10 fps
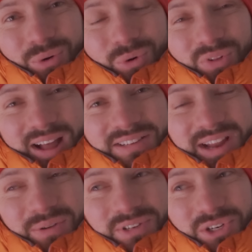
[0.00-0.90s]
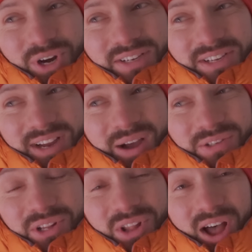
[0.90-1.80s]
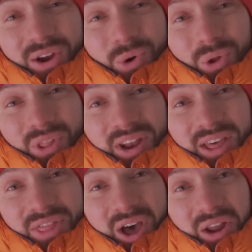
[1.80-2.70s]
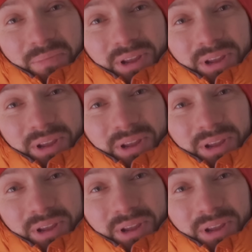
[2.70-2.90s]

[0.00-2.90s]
Oof, last night was interesting. I was a lot colder than I thought I'd